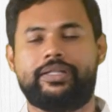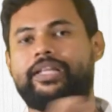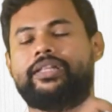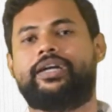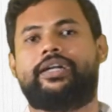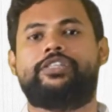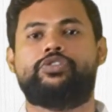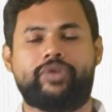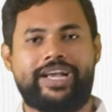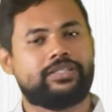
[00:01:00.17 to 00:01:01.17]
then that is
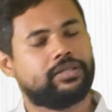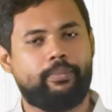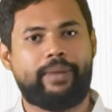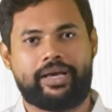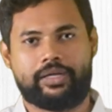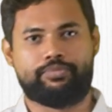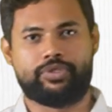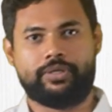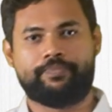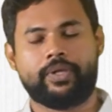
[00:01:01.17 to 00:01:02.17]
known as bankruptcy.